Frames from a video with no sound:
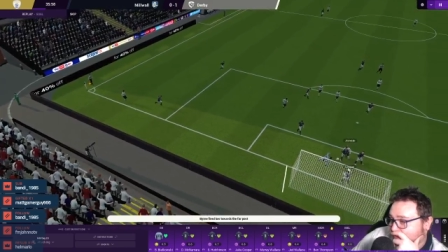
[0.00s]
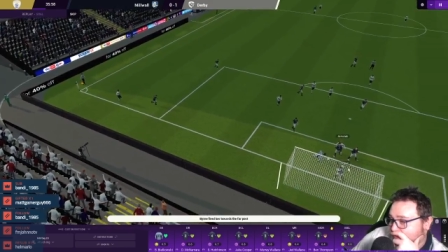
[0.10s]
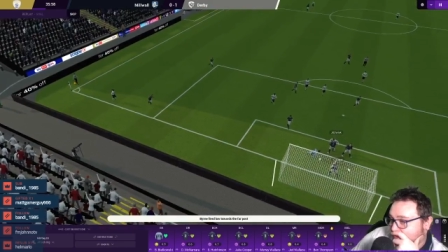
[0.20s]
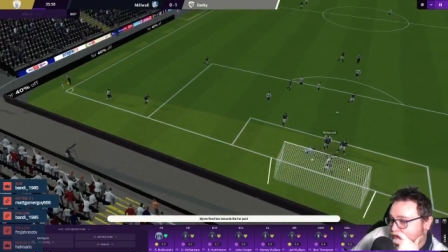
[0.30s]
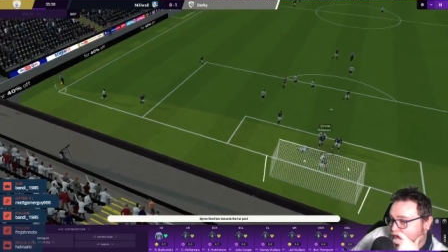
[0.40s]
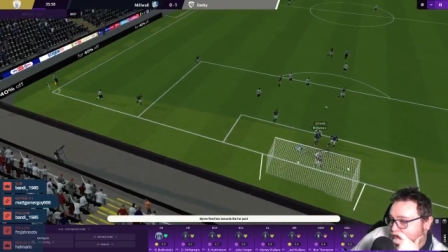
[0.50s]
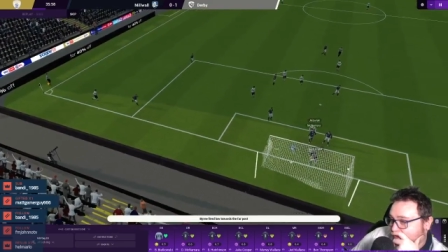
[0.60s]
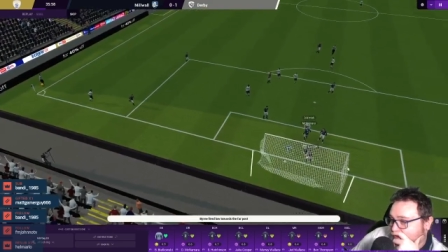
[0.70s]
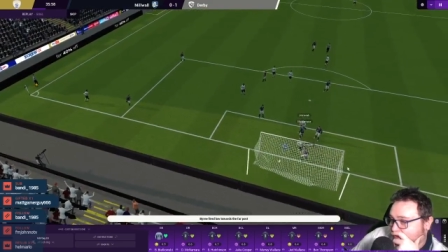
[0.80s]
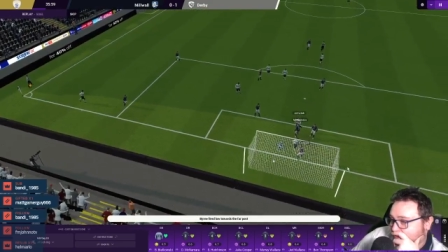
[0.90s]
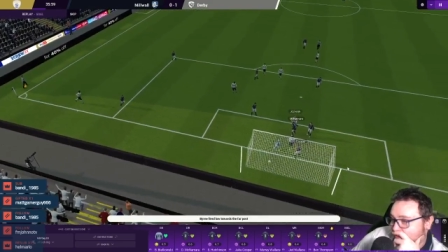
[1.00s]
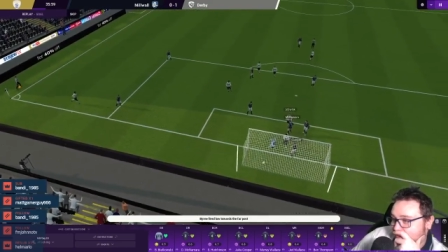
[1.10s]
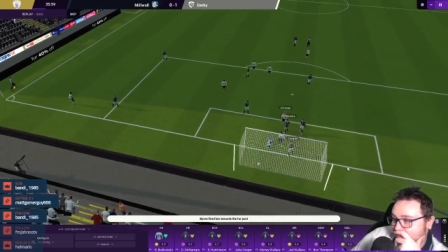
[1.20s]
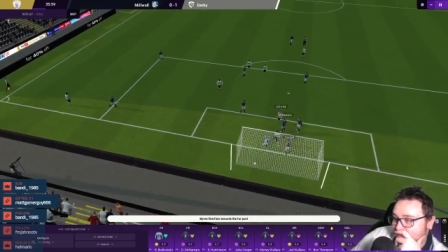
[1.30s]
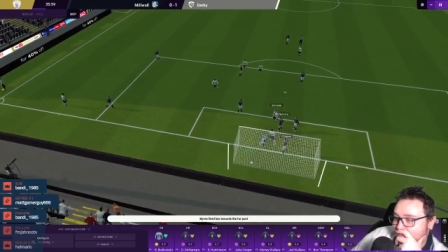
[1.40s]
Oh,
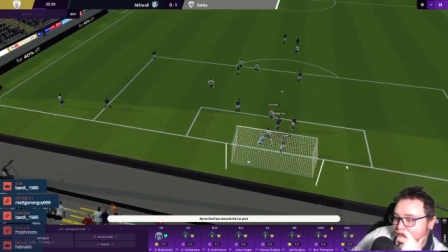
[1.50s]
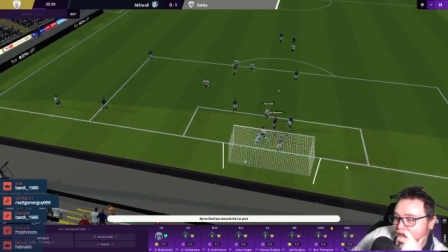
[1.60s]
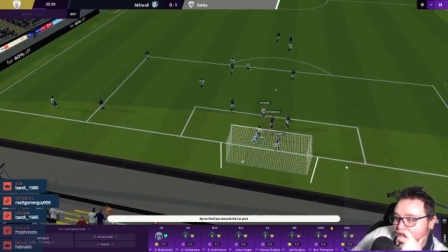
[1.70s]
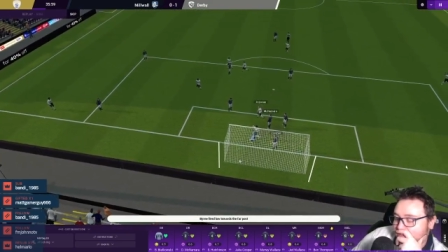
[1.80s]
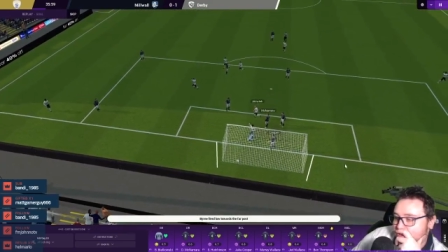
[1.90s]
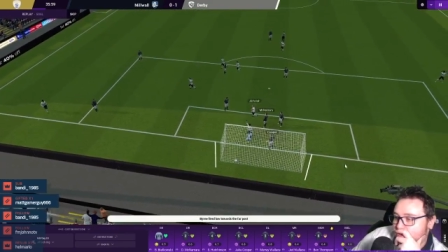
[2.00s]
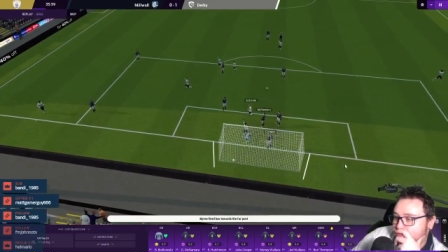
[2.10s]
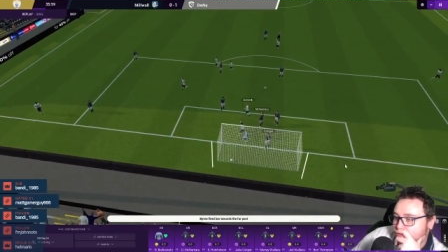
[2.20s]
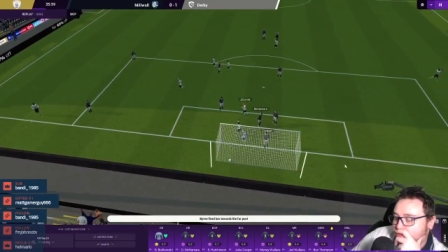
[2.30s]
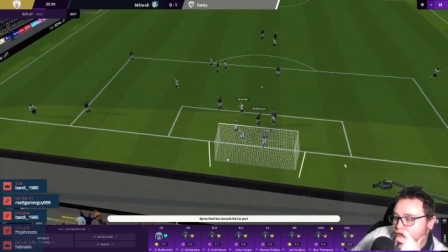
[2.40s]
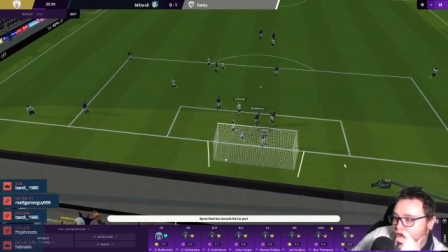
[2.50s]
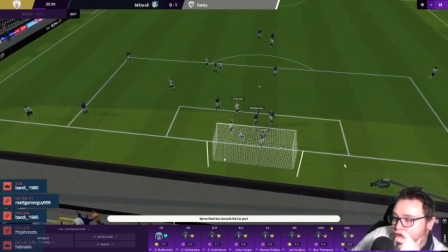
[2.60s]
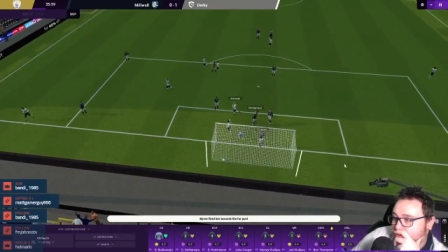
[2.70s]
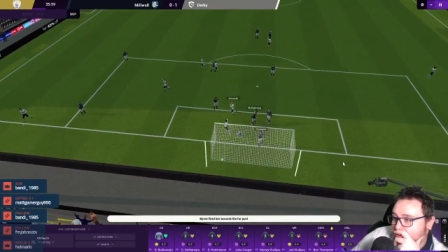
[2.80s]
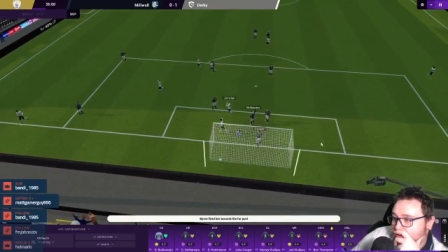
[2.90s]
yeah, come on. Coops, what are you
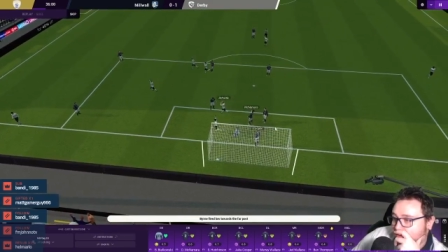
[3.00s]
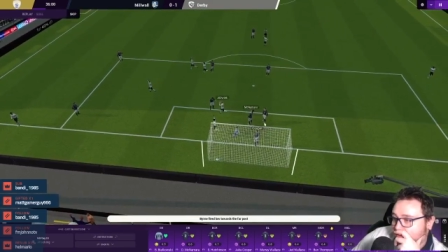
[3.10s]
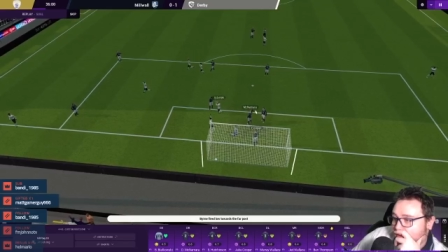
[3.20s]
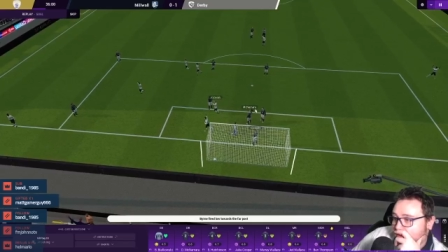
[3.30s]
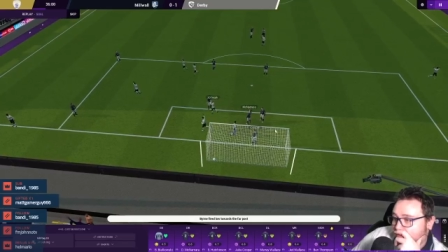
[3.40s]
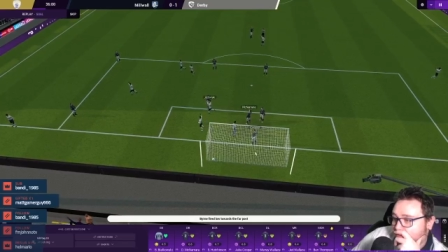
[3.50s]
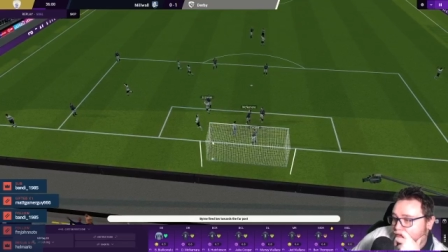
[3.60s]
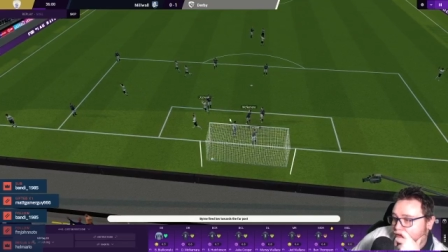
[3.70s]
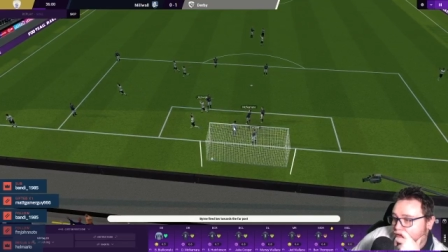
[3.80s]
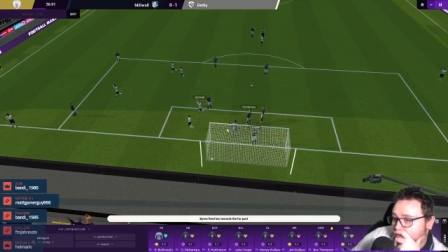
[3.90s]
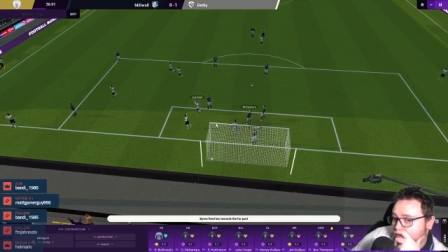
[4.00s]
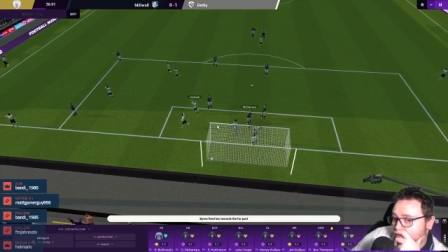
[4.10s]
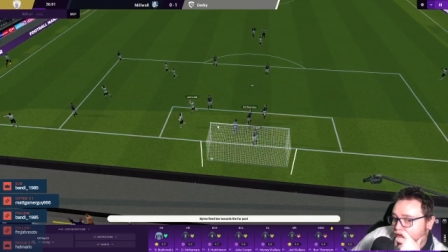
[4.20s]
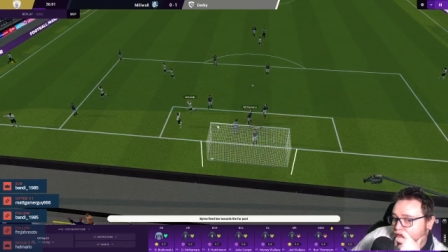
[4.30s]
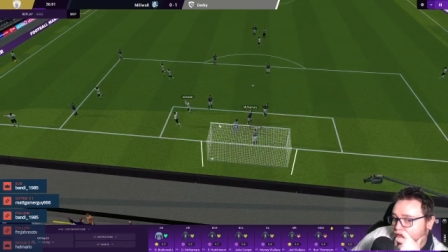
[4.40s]
doing on the line? It should be the other way
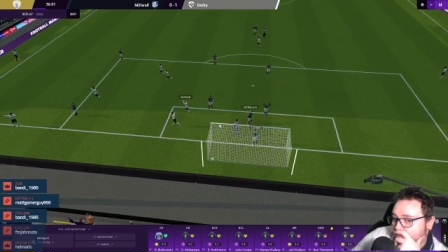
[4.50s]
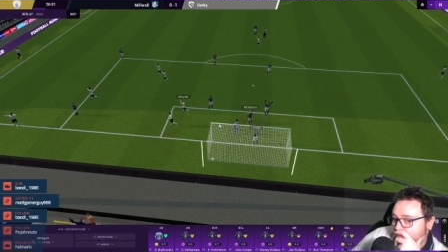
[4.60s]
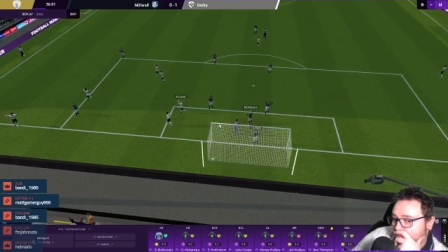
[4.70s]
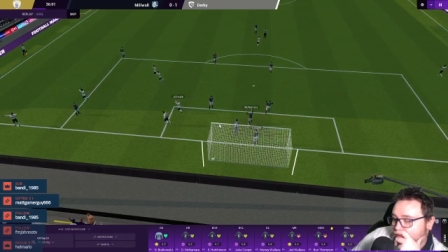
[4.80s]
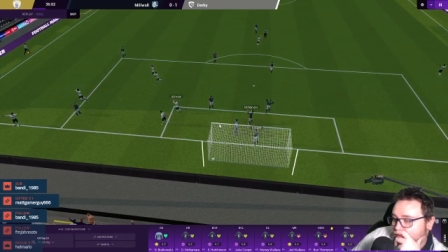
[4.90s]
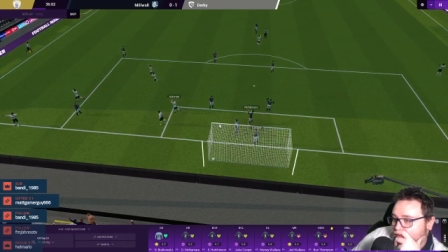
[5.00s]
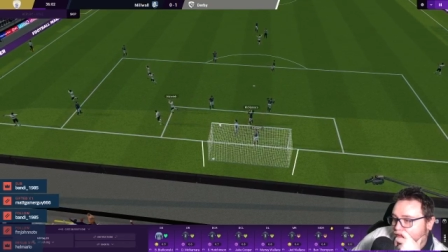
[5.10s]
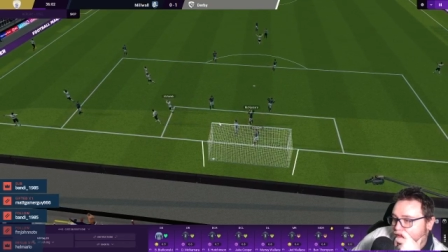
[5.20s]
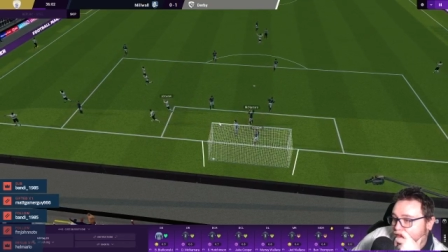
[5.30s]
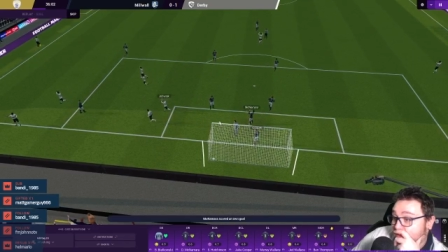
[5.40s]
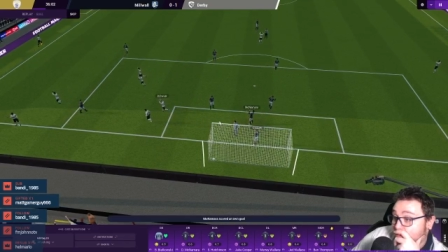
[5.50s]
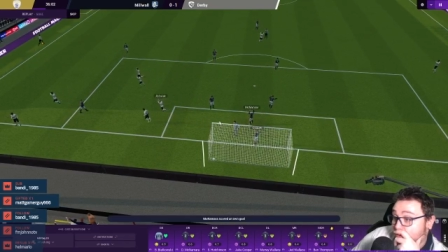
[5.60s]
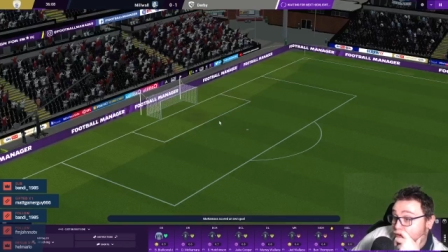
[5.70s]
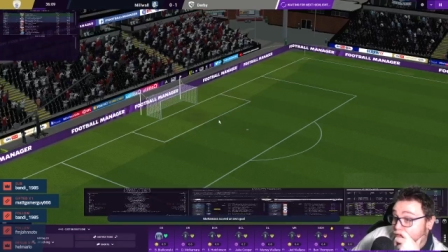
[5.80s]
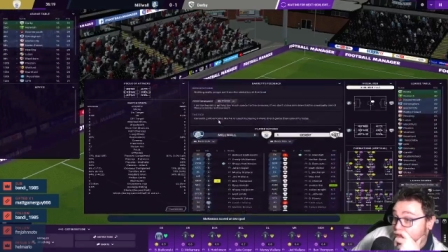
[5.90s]
around. He
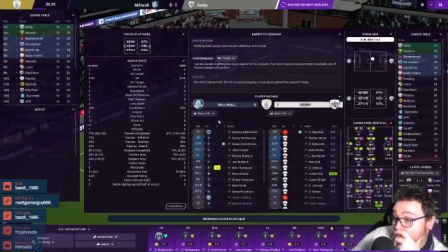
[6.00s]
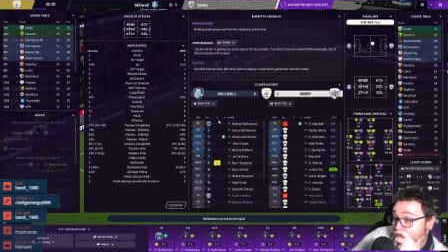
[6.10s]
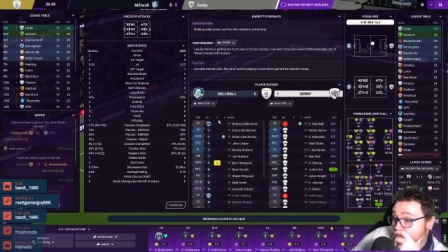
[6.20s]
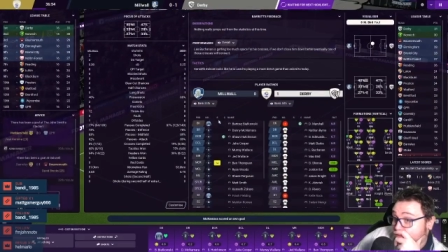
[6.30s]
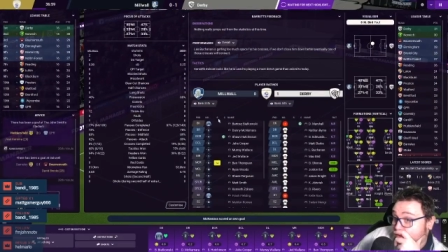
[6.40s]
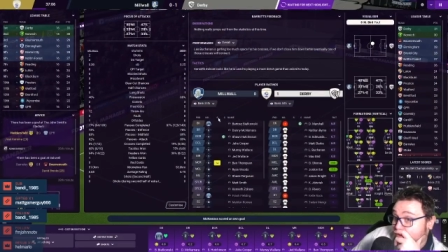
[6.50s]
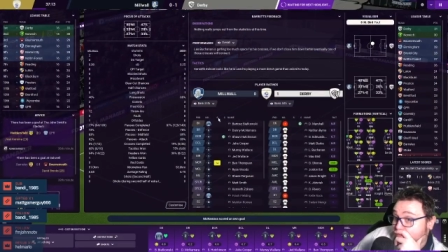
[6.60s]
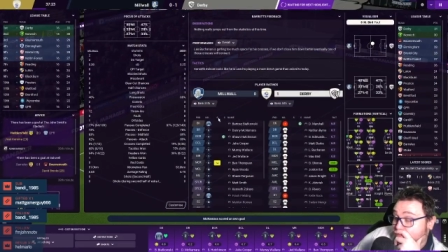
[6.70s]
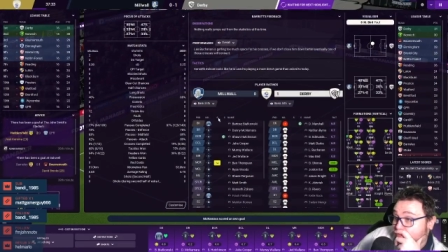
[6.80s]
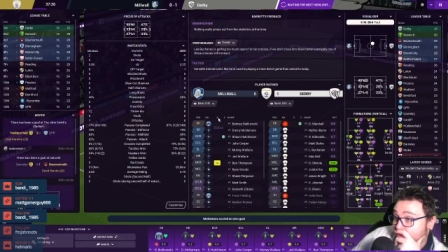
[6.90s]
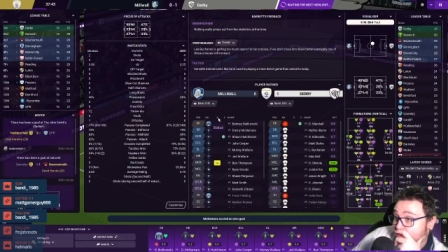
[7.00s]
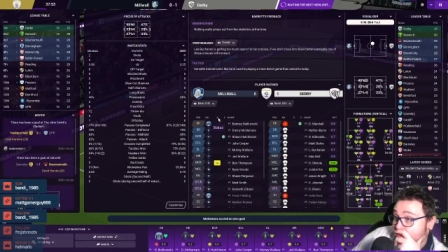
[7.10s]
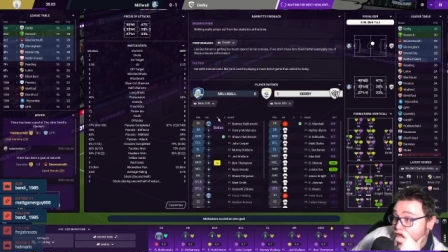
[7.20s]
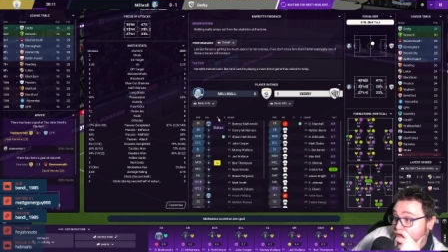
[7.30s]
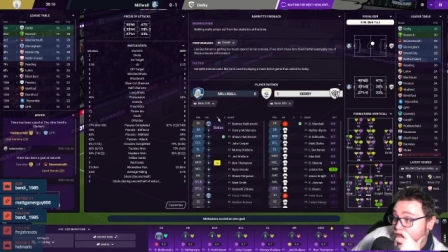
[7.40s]
elbowed him, though. Ref,
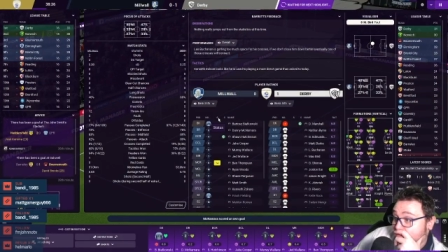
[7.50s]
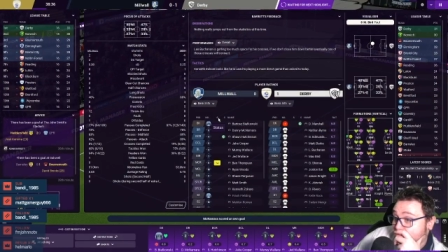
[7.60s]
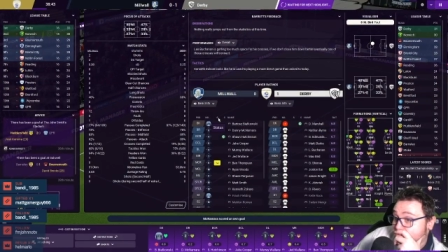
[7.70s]
VAR on that.